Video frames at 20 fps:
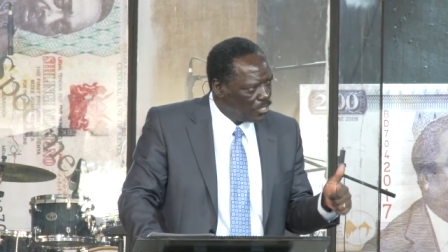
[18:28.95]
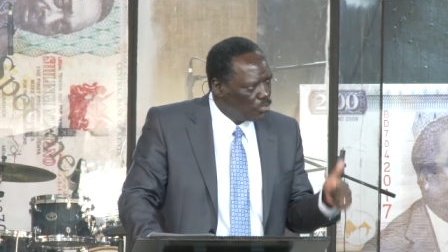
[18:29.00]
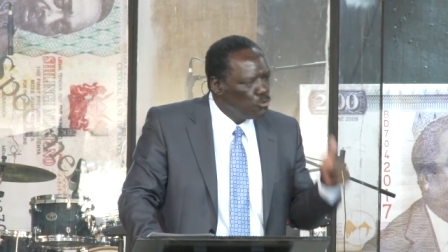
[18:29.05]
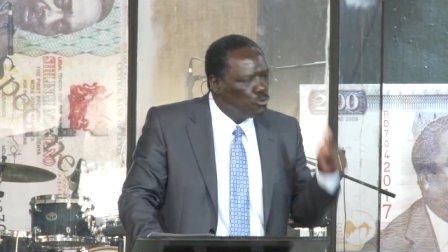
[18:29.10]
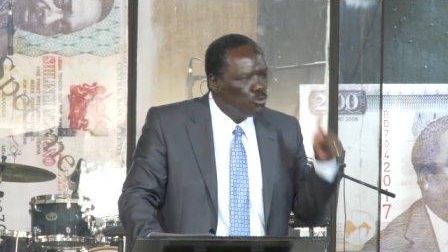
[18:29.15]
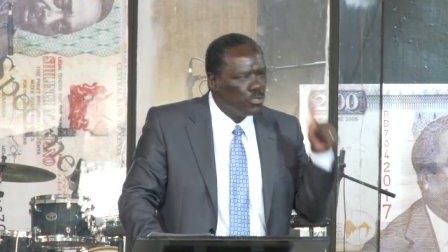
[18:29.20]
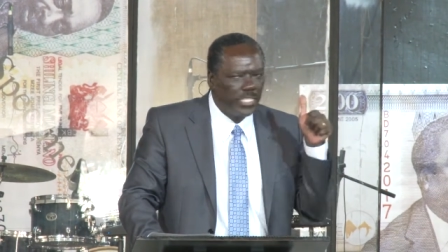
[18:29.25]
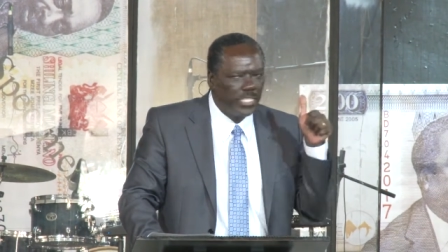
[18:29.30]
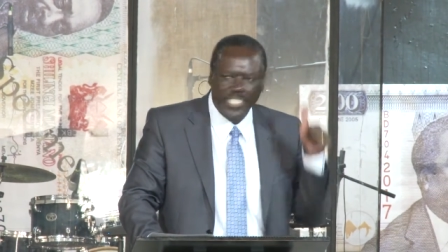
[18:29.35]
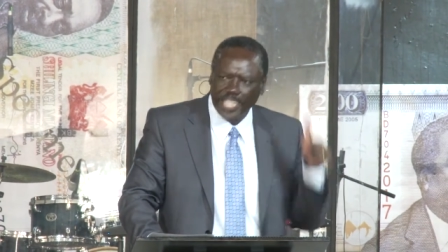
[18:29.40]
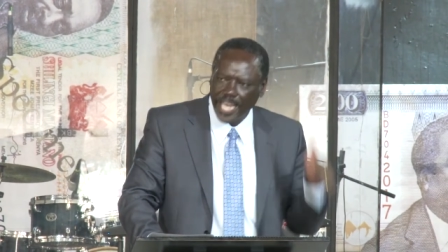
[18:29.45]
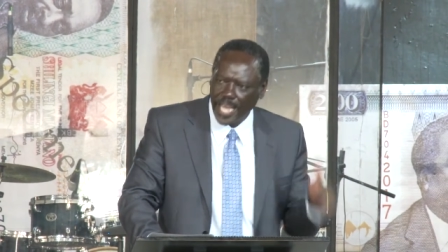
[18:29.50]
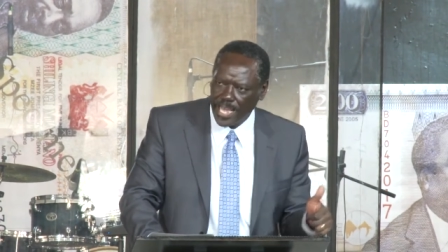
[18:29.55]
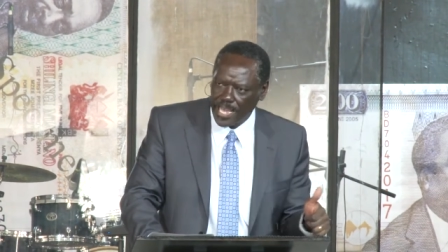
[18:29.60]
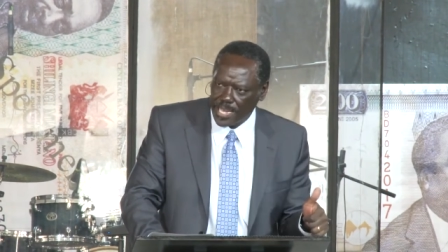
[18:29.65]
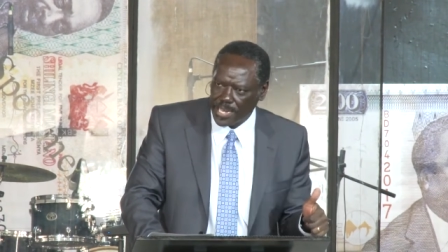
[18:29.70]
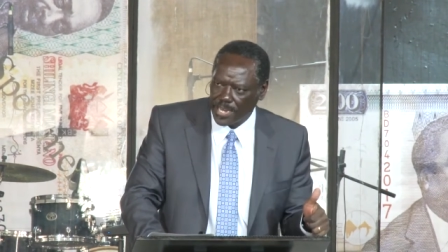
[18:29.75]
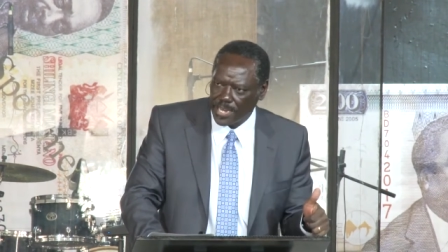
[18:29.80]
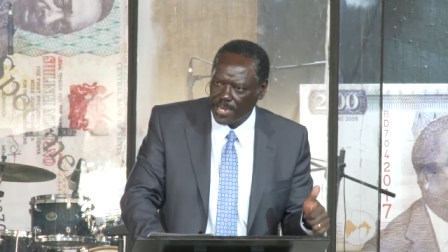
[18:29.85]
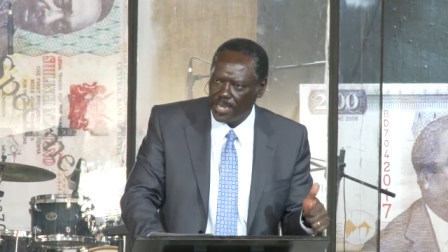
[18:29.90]
you
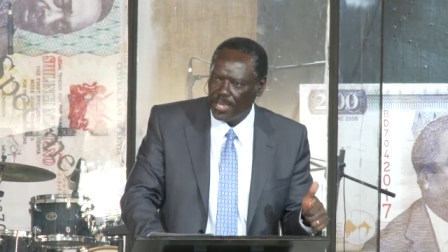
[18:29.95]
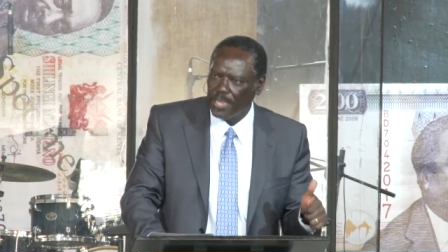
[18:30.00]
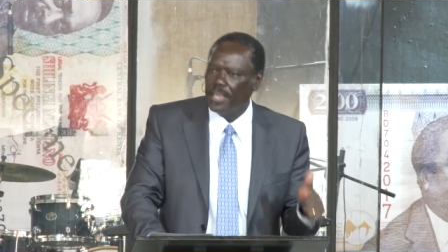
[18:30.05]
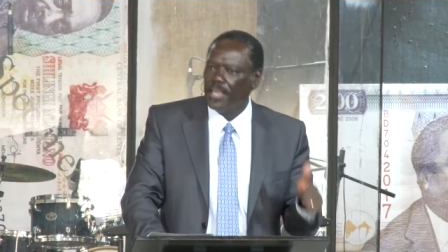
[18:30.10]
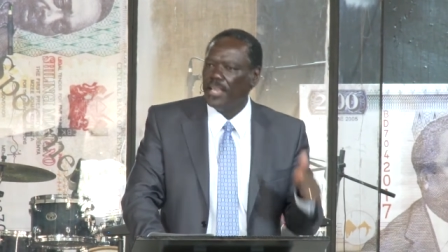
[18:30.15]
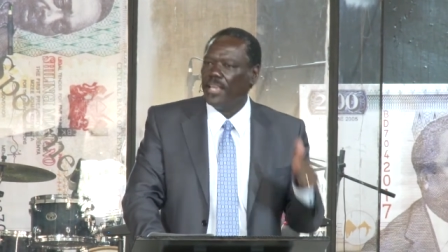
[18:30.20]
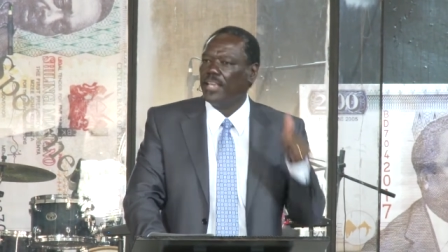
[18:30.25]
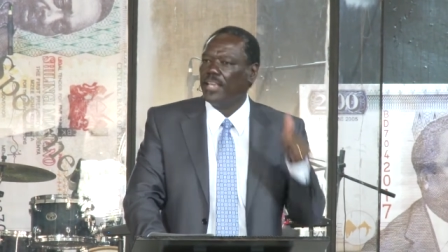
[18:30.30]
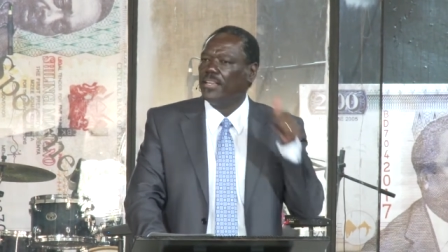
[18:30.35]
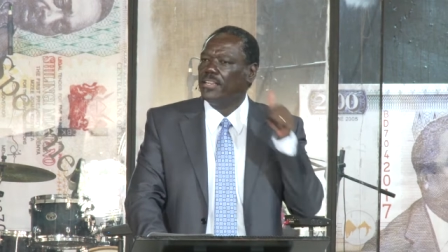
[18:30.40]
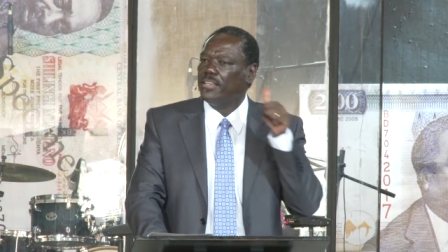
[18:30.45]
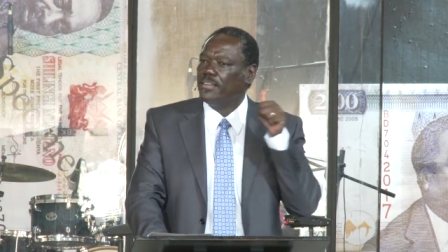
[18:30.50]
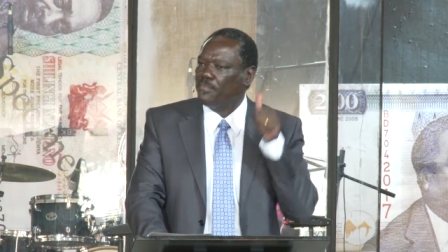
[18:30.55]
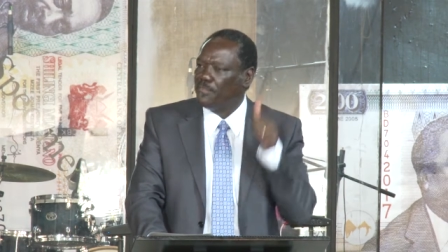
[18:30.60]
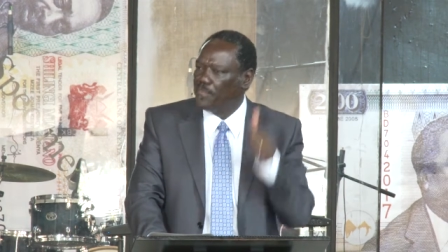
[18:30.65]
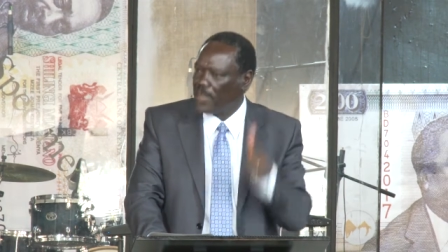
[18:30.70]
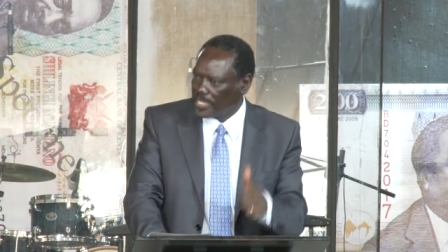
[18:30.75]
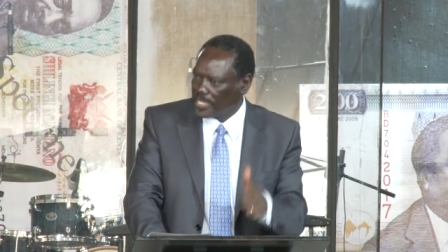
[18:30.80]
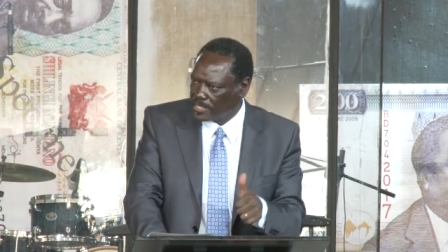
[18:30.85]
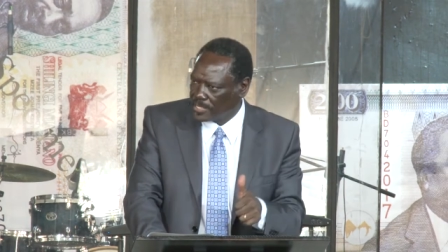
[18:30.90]
take in
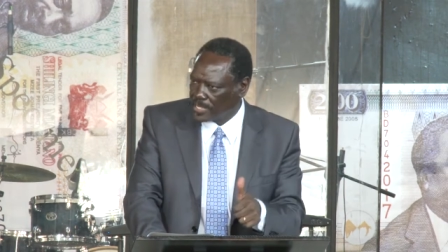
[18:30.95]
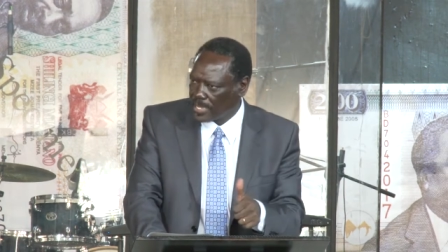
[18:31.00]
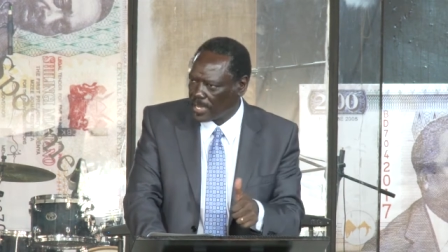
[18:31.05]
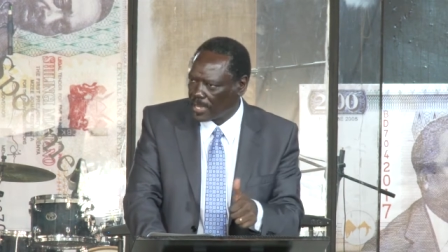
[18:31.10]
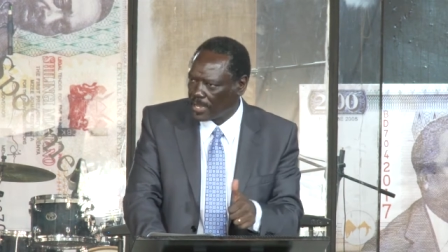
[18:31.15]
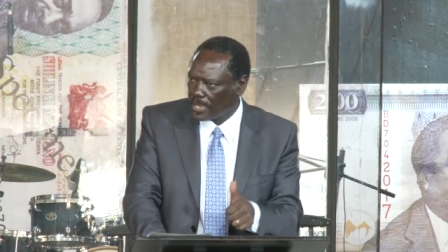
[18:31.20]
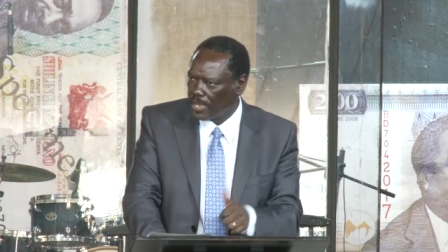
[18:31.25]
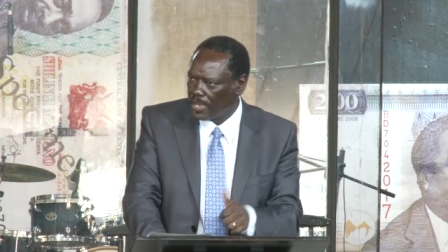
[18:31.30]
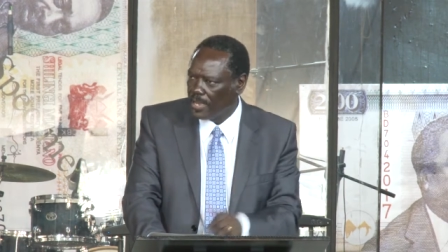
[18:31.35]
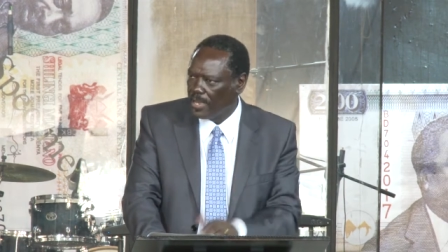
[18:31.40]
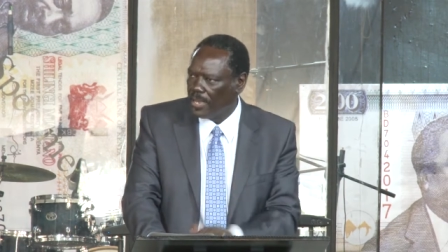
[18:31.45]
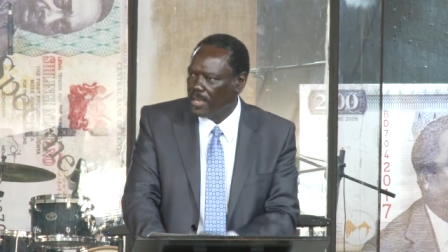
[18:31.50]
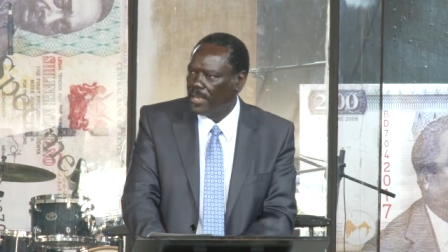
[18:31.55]
investing,